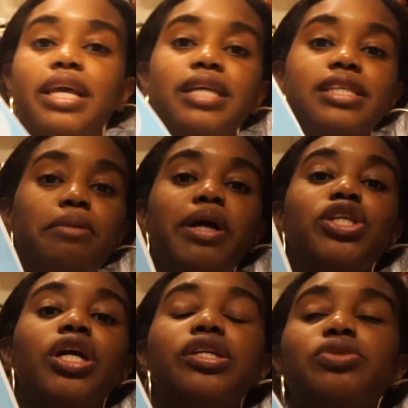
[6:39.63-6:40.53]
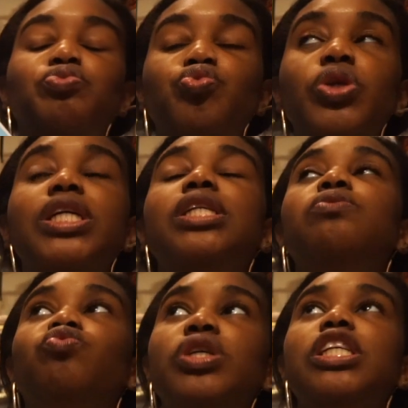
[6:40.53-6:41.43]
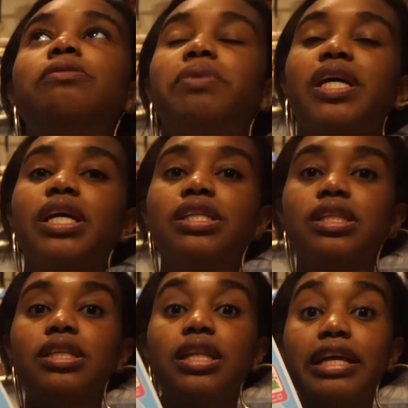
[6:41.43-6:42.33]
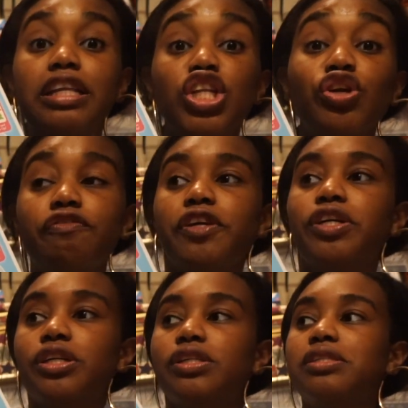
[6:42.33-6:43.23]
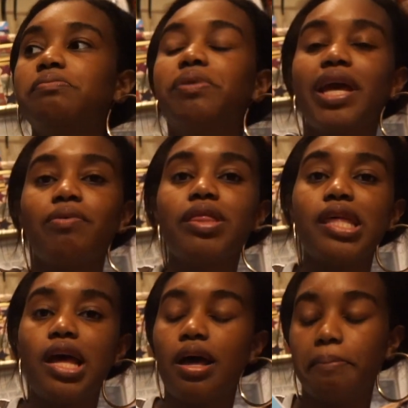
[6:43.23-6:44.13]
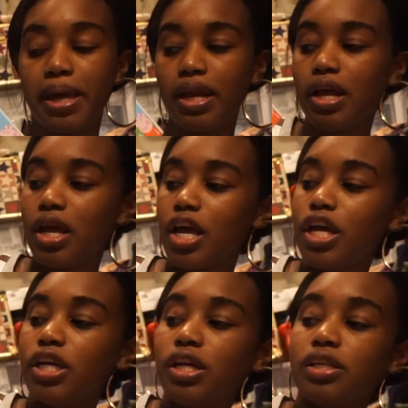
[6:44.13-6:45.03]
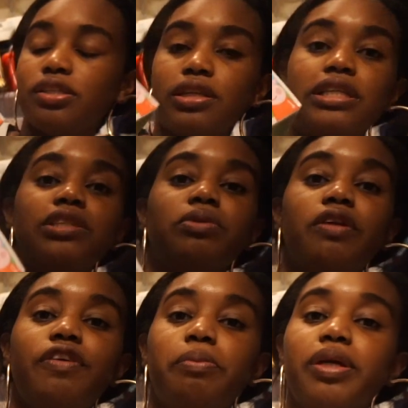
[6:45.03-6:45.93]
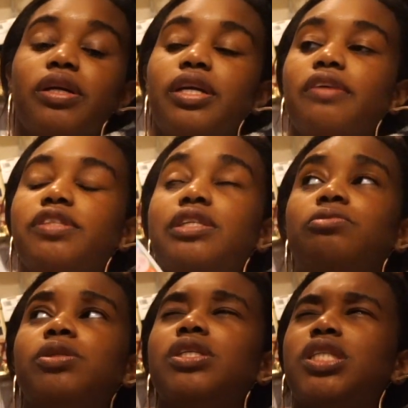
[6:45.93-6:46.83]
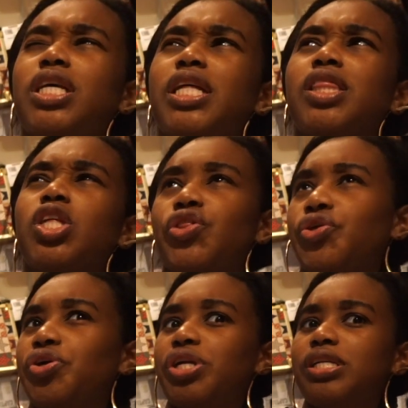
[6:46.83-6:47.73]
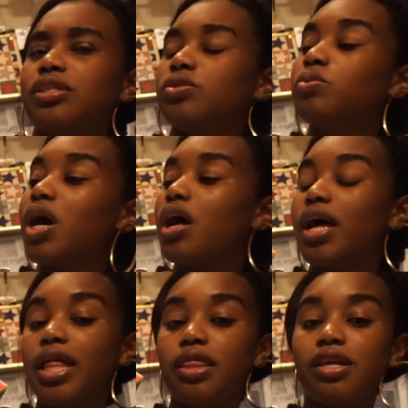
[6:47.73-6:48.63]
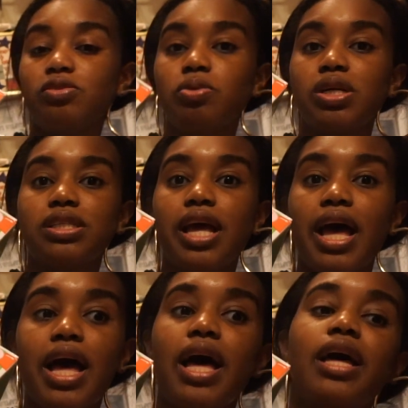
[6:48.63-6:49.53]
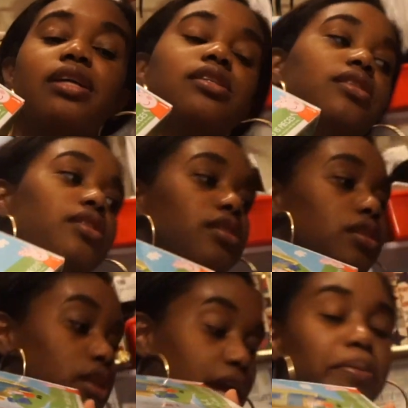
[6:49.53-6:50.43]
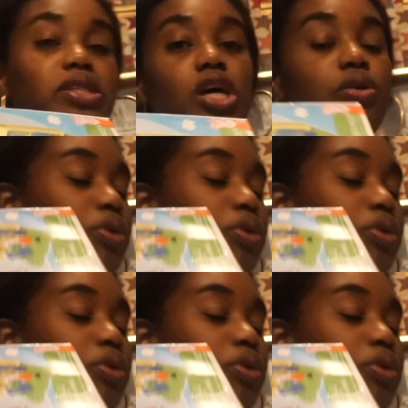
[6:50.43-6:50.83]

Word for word: Like I said, my daughter is really, really big into, like, little figures and playing with them, and so this is one of her bigger gifts. This was in the thirties as well, and this was at Amazon.